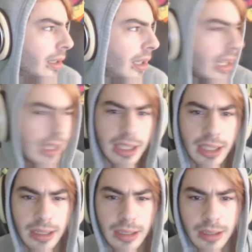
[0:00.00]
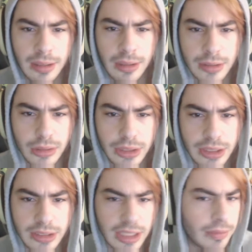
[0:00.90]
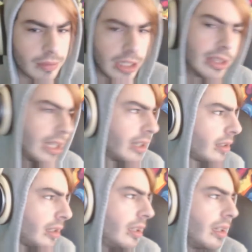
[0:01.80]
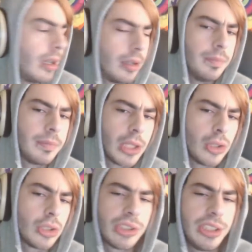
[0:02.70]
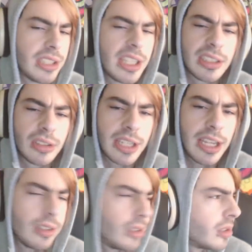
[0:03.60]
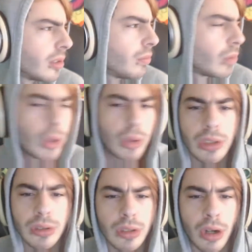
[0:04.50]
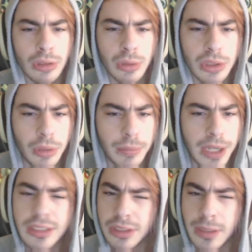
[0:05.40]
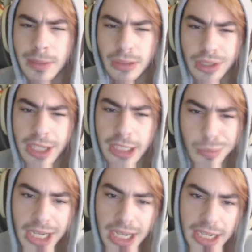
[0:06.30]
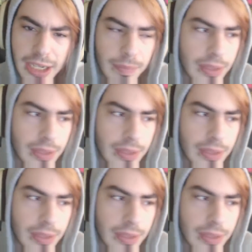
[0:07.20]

and there's trees like right there, yeah, and there's trees. I like to look out. There's a road. There's cars always going by, so sometimes it'll catch my eye.